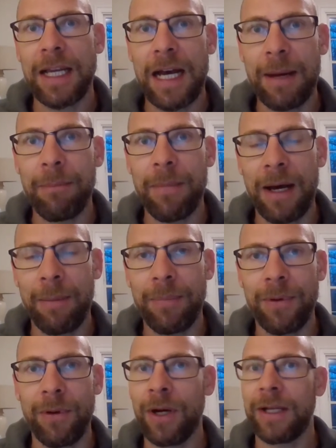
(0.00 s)
come
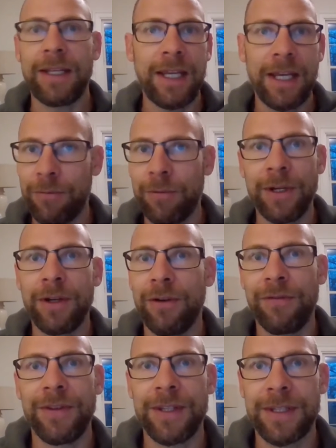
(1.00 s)
up or get rid
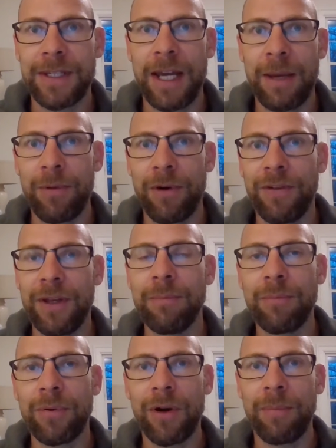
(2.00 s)
of this type of
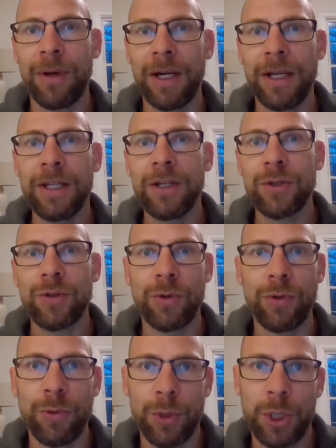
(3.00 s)
improper
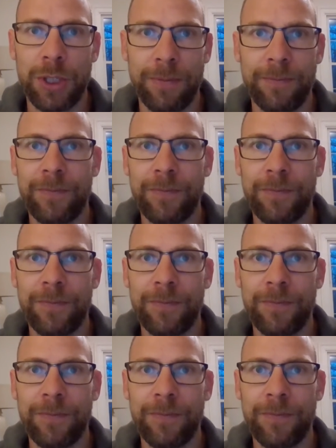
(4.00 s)
solution.